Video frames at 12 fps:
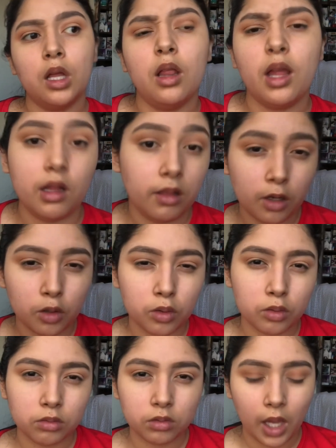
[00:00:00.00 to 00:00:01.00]
like
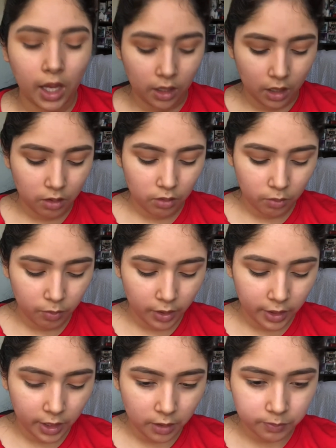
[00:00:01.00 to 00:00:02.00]
little hangout
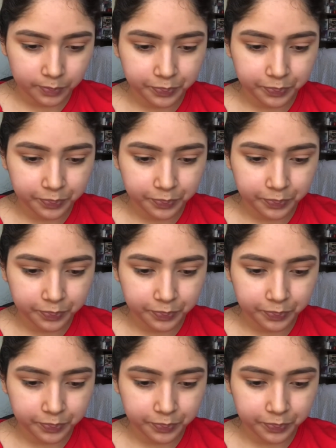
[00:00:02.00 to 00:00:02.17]
party,